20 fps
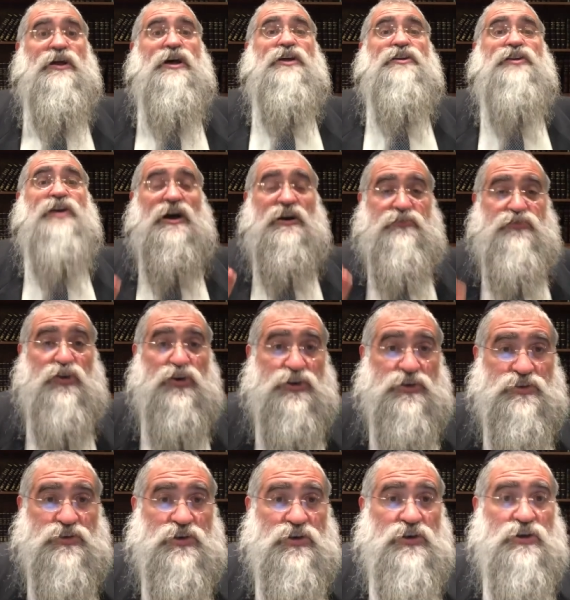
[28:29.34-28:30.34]
the
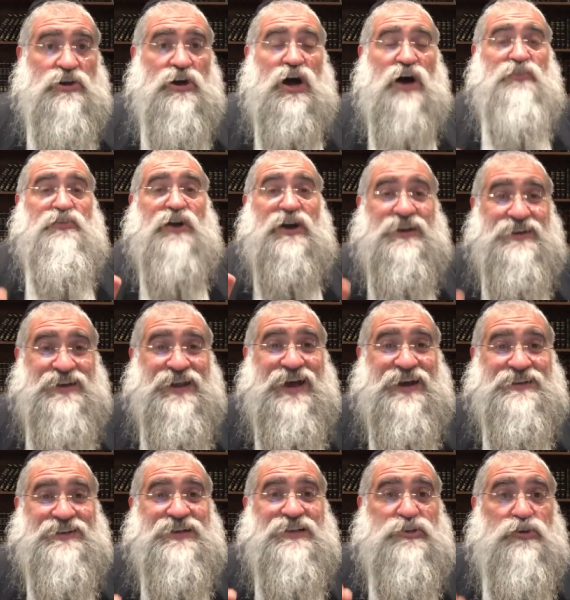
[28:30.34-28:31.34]
avoida of
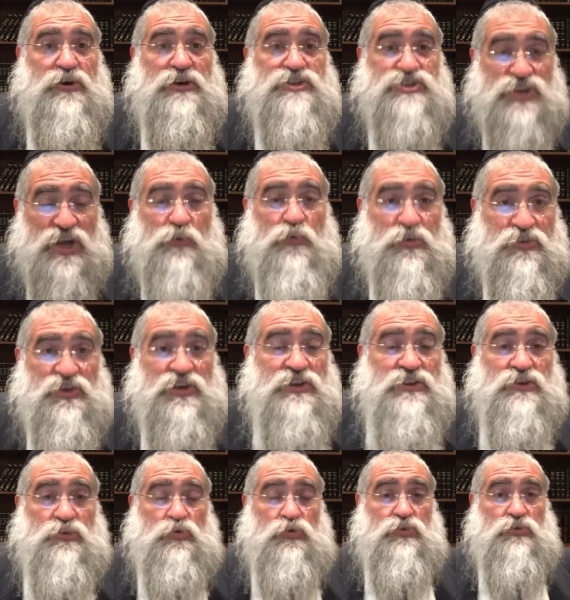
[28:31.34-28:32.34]
connecting to Hashem within
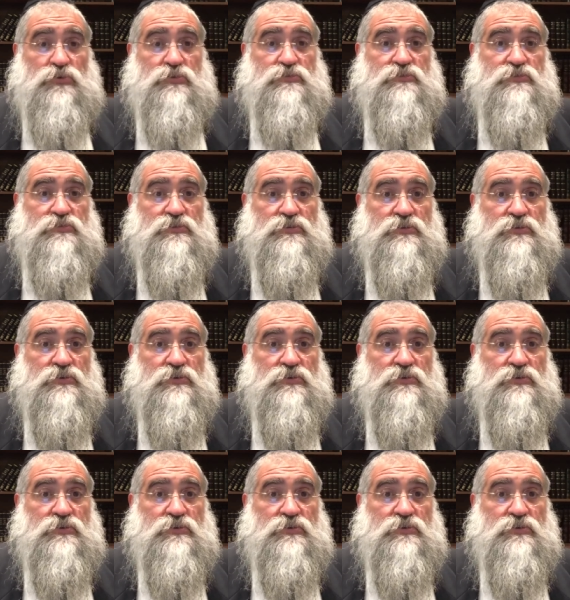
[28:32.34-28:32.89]
the world.